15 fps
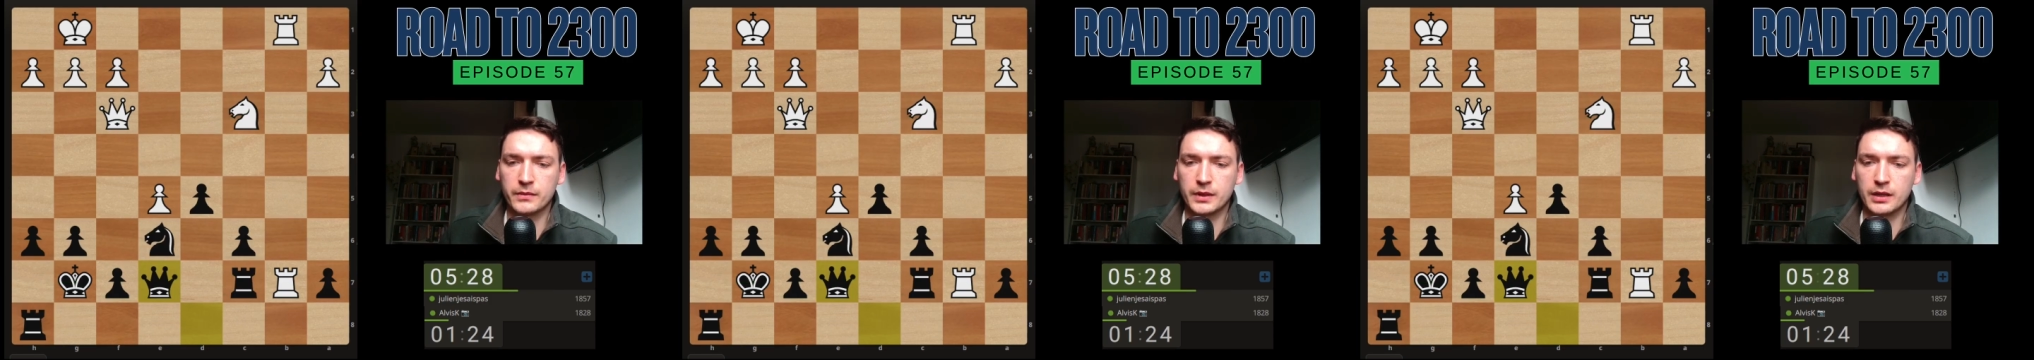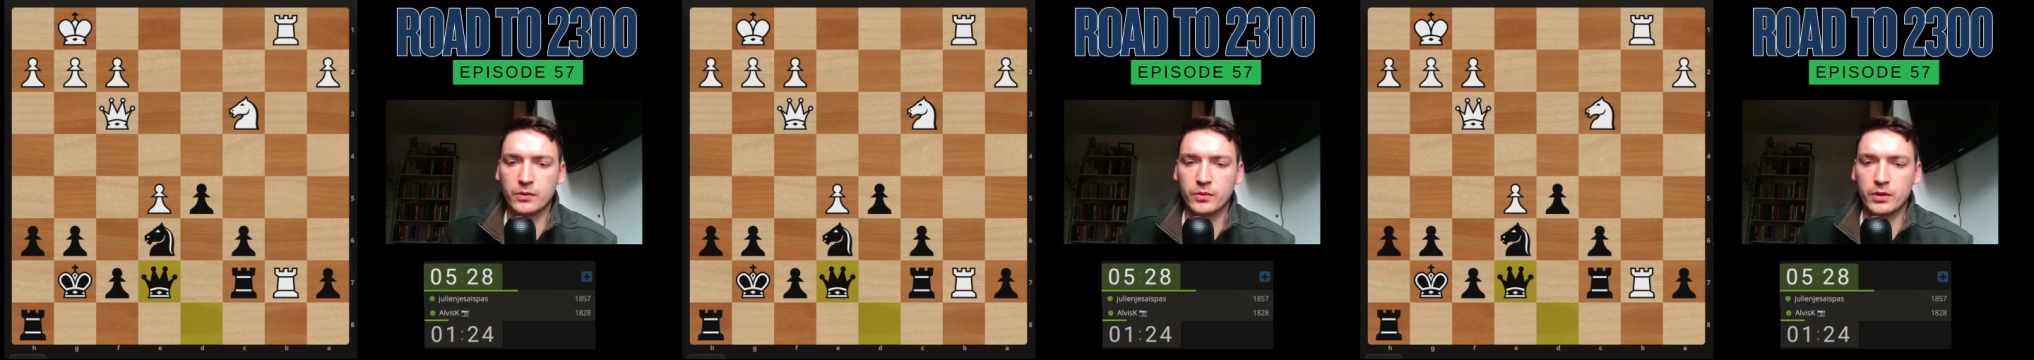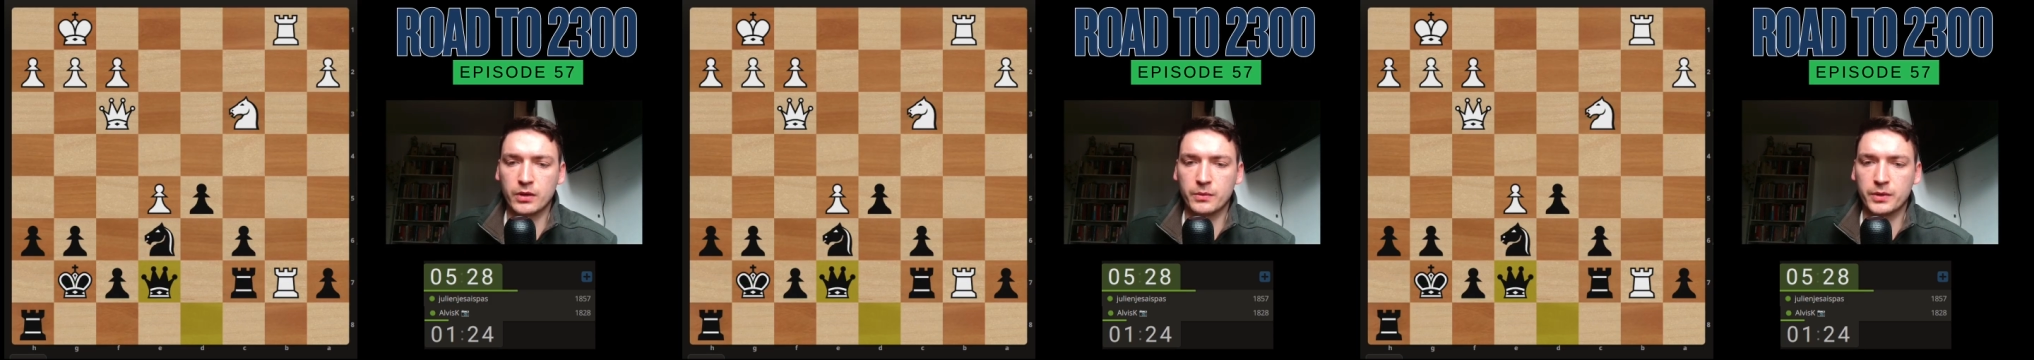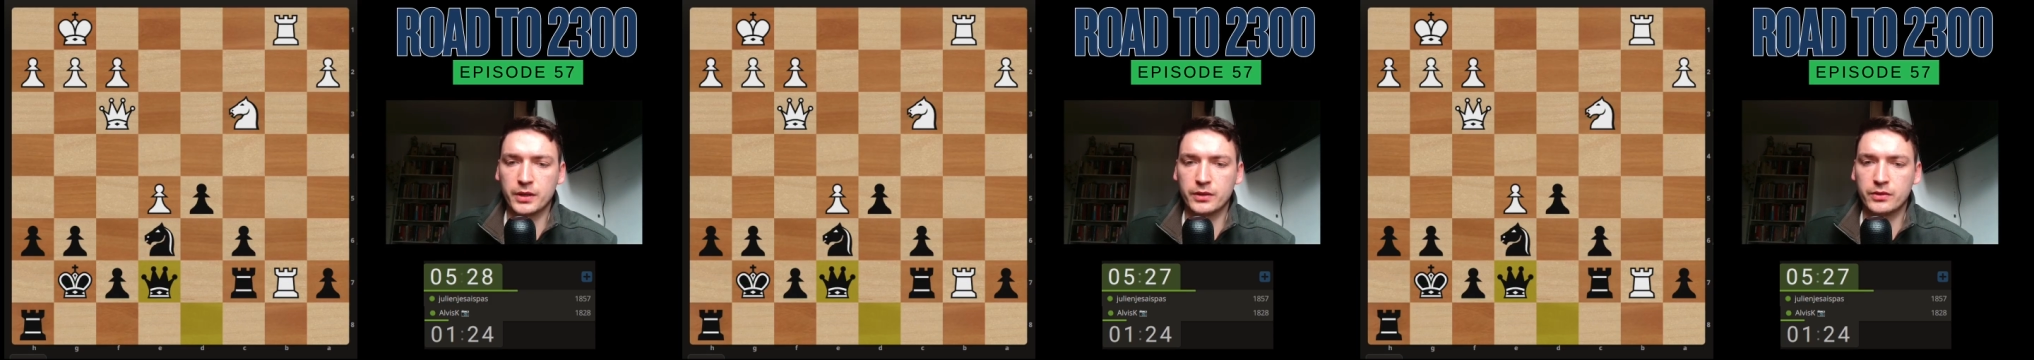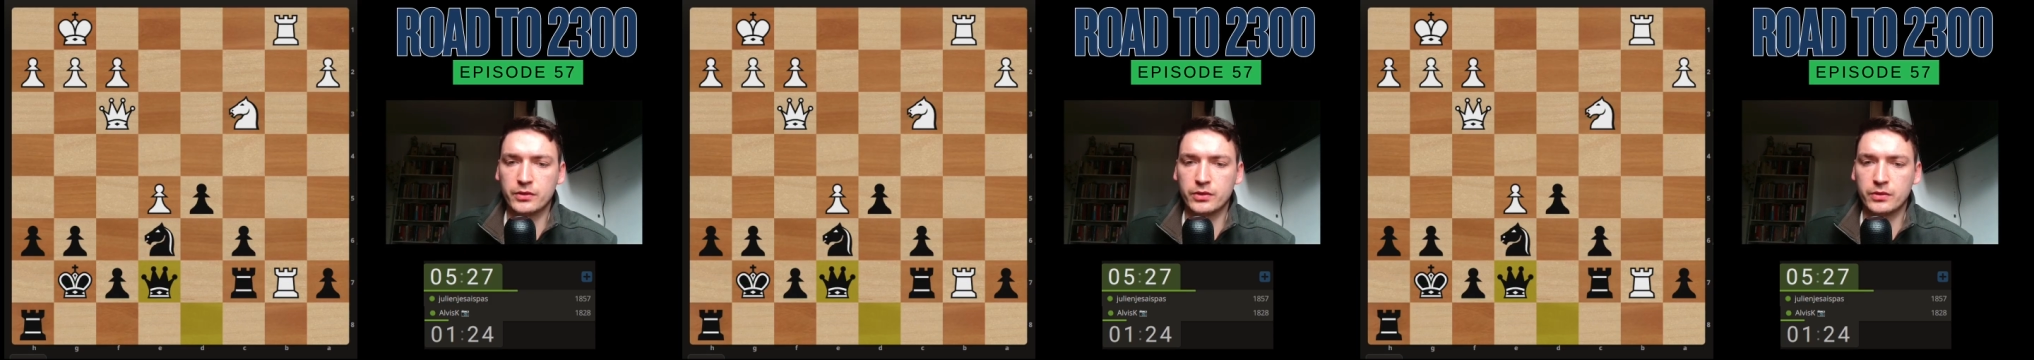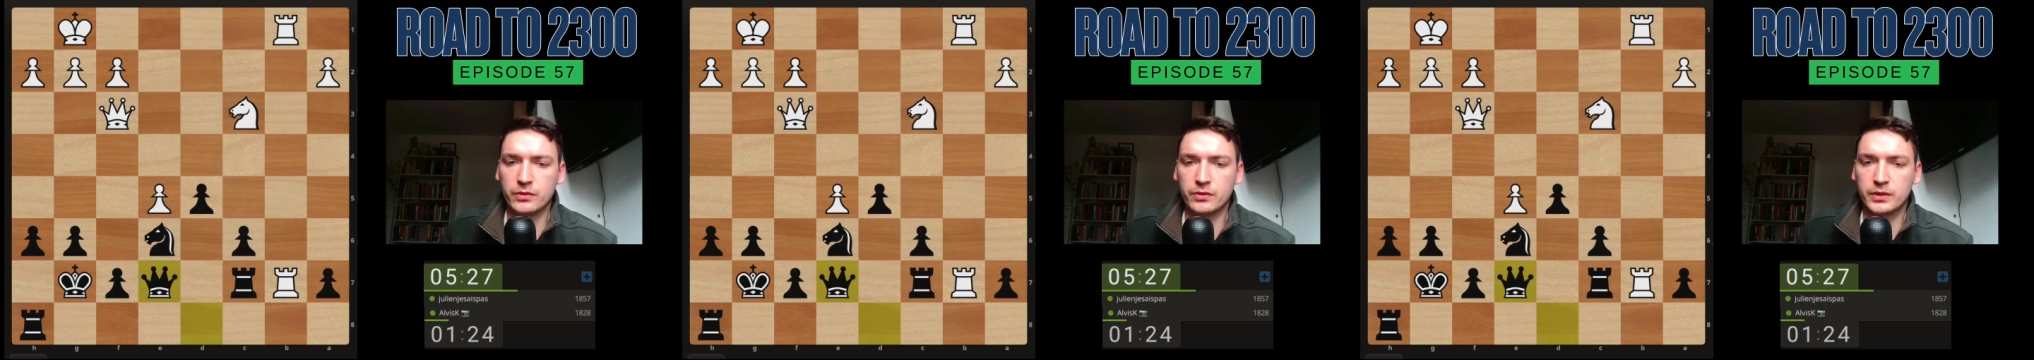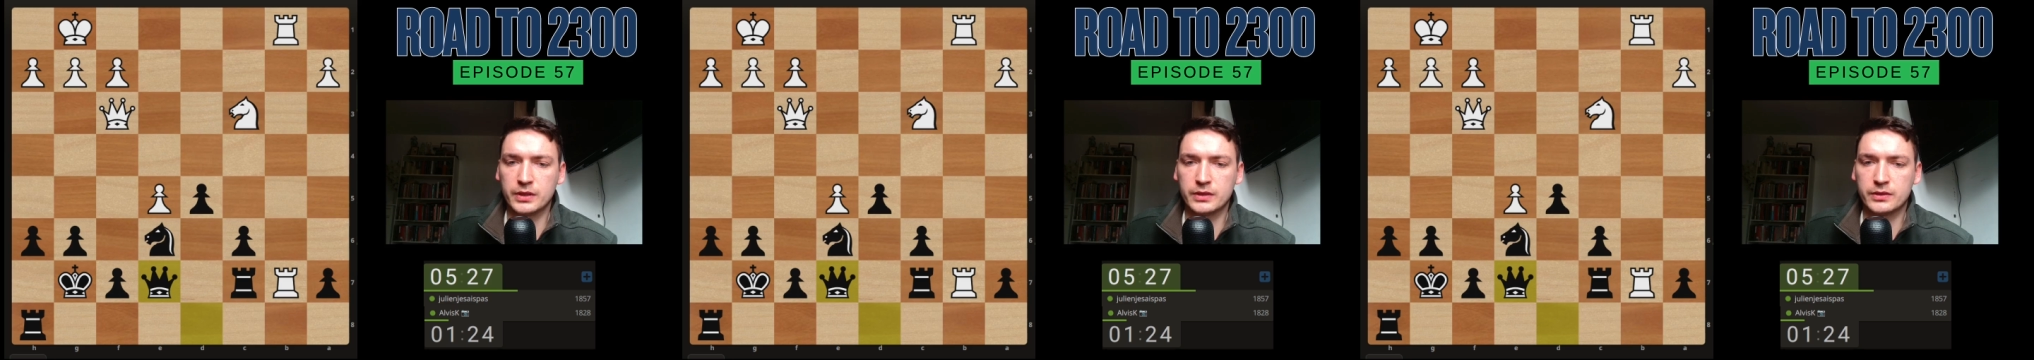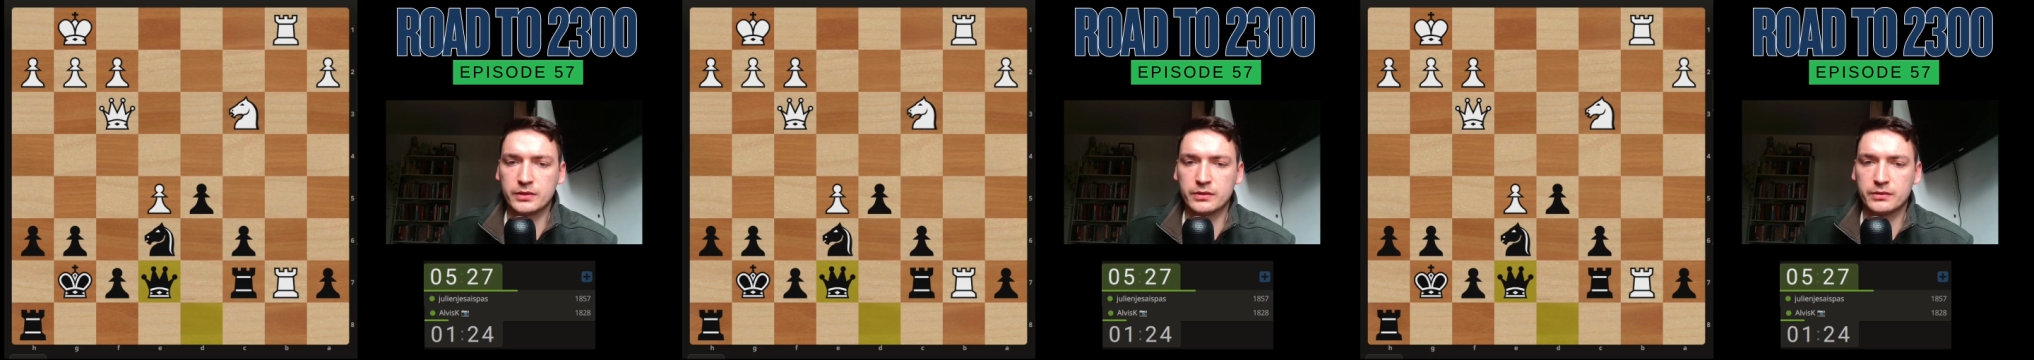What I'm going to do
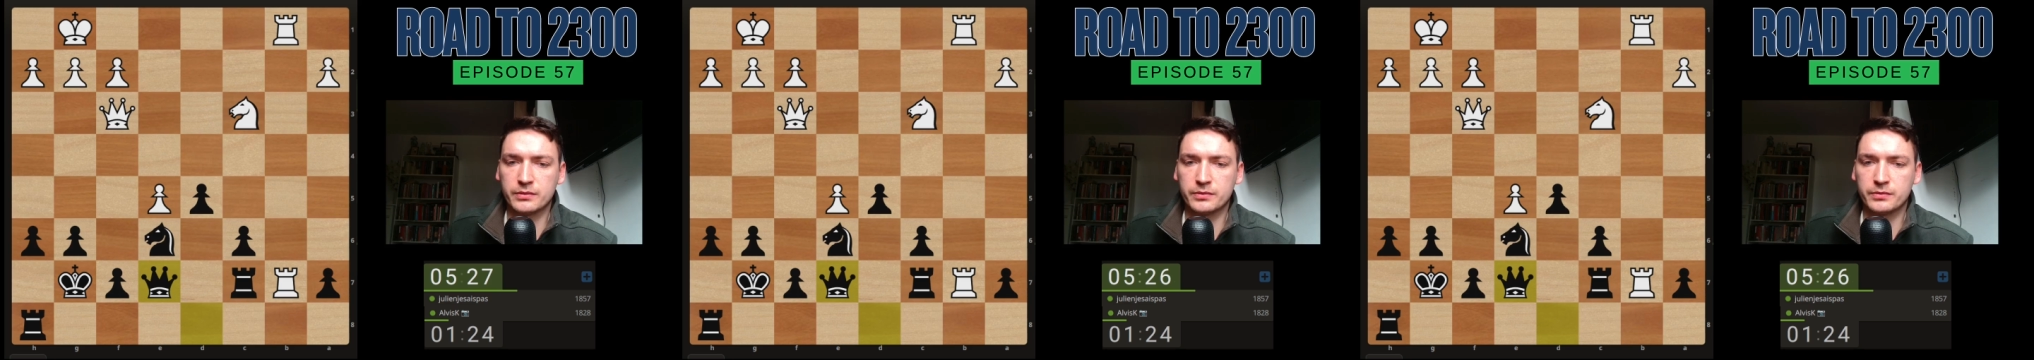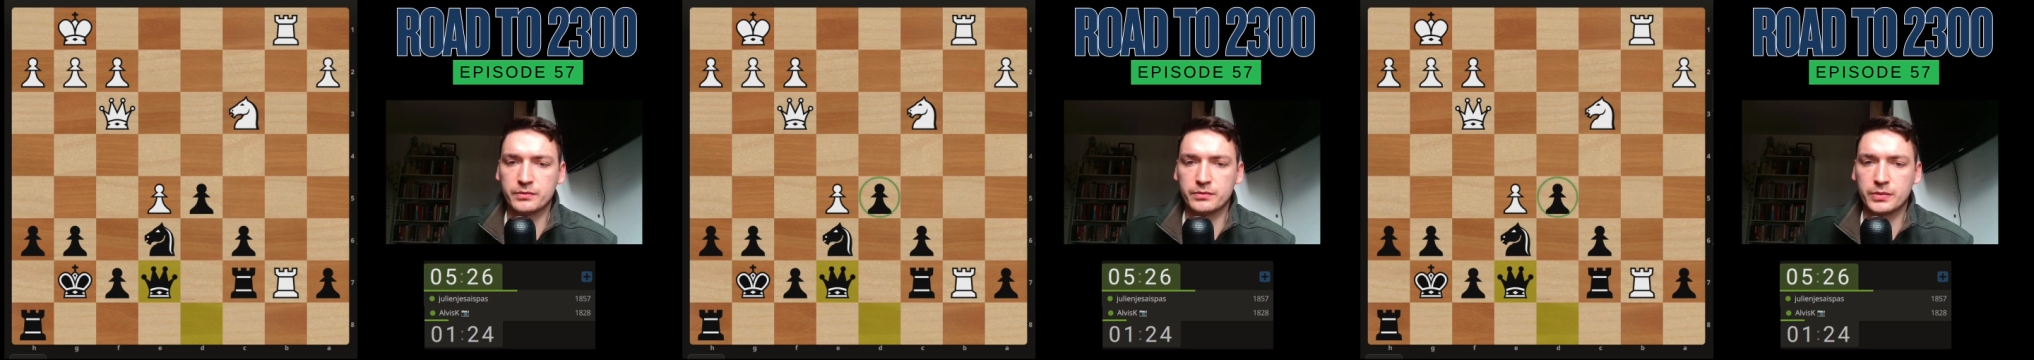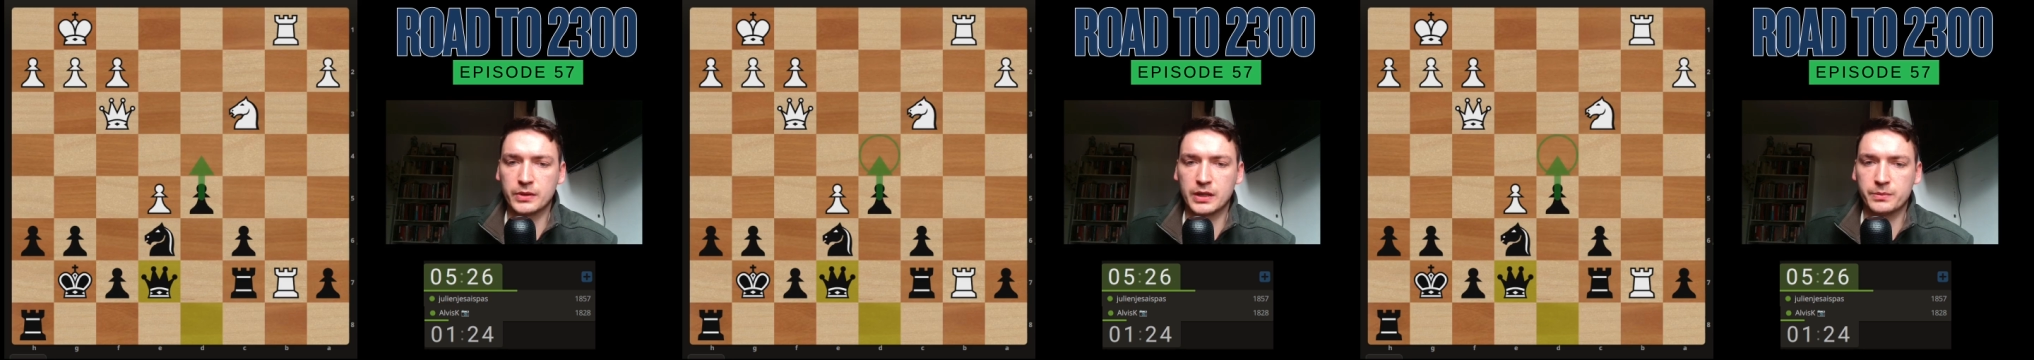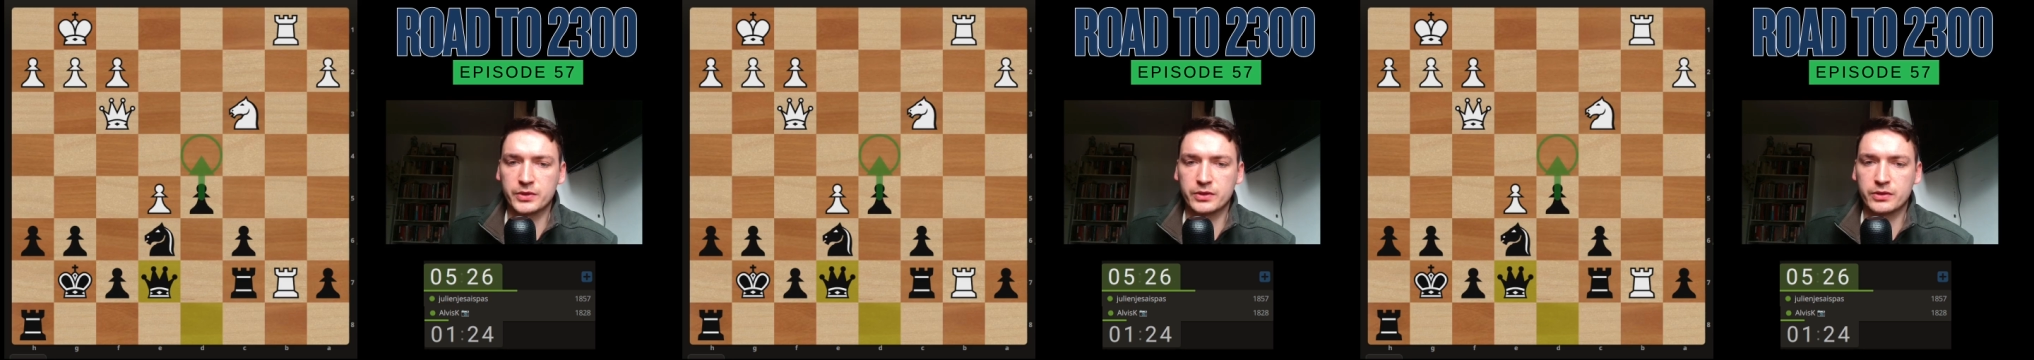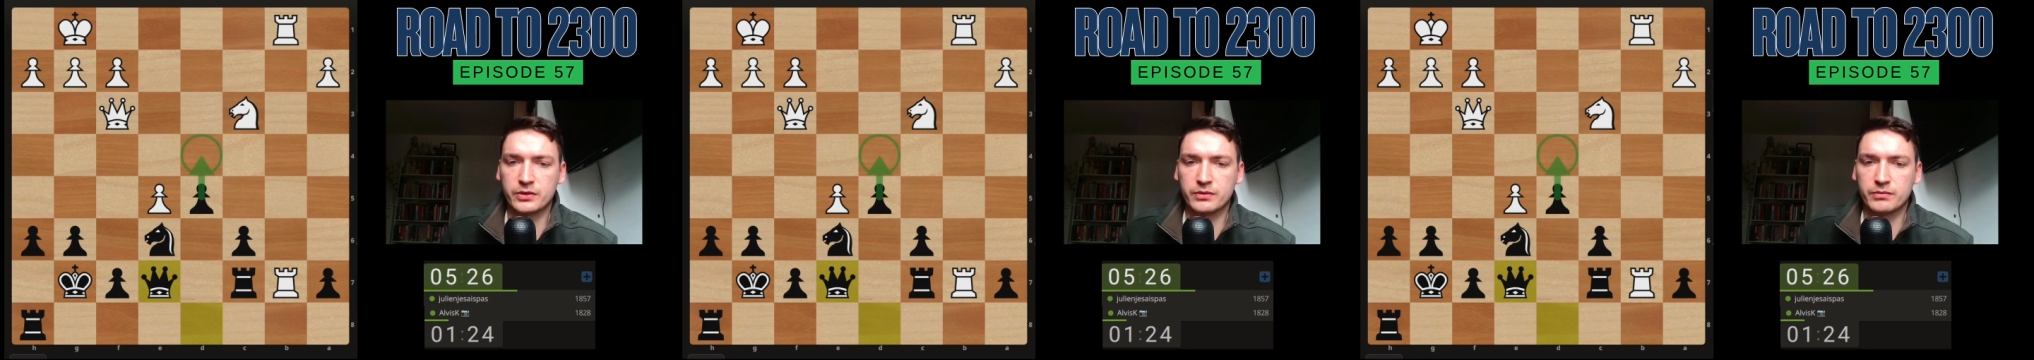is perhaps...